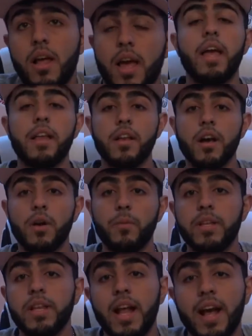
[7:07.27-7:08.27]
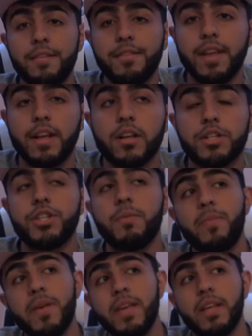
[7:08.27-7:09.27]
And uh, we did have like a
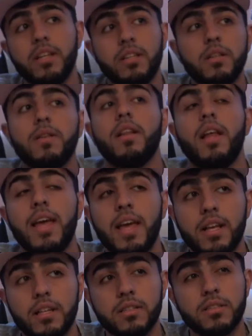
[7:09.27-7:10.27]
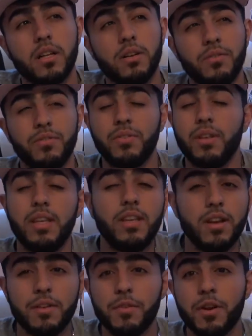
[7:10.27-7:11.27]
shipping delay and stuff.
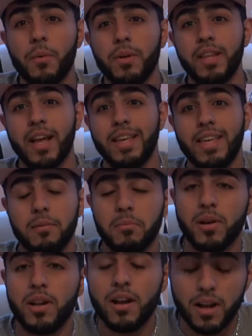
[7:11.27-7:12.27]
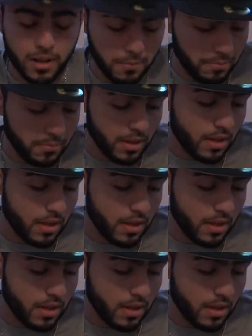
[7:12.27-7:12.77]
You never know with Nike, but um,